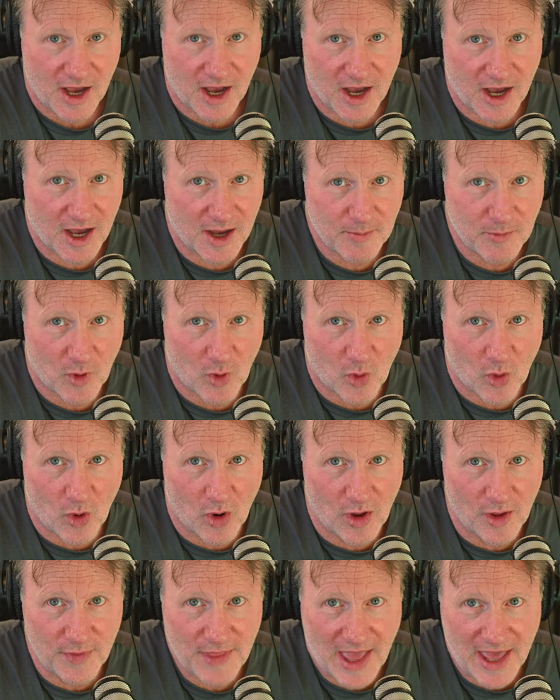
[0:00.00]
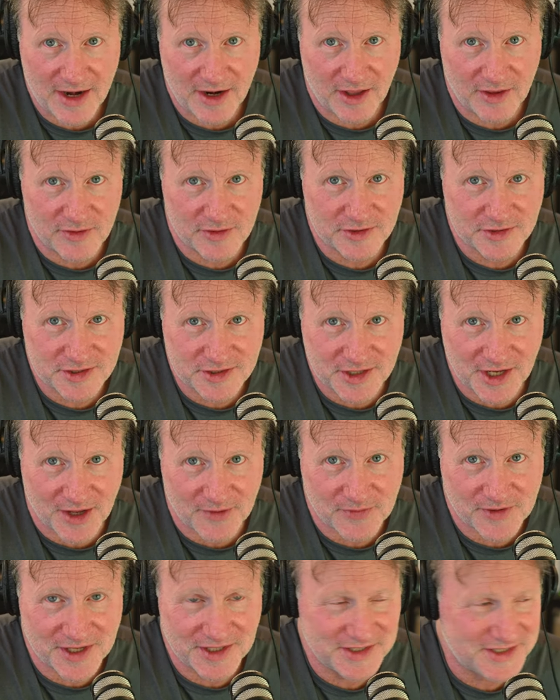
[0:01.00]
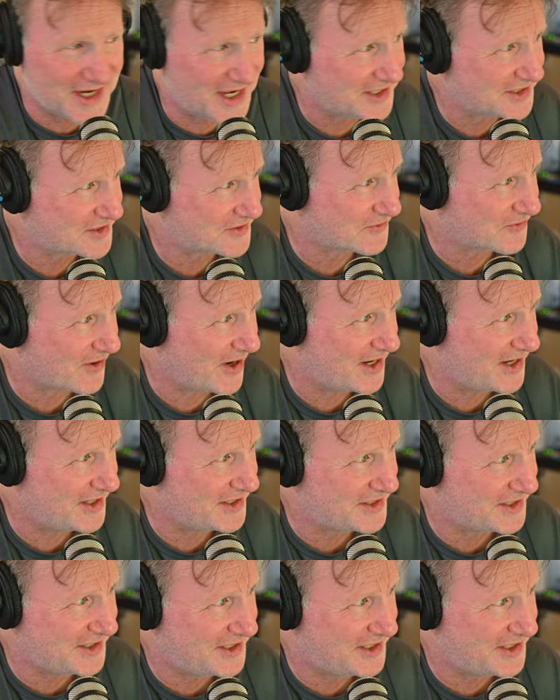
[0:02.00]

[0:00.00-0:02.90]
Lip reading: All that other stuff condensed right into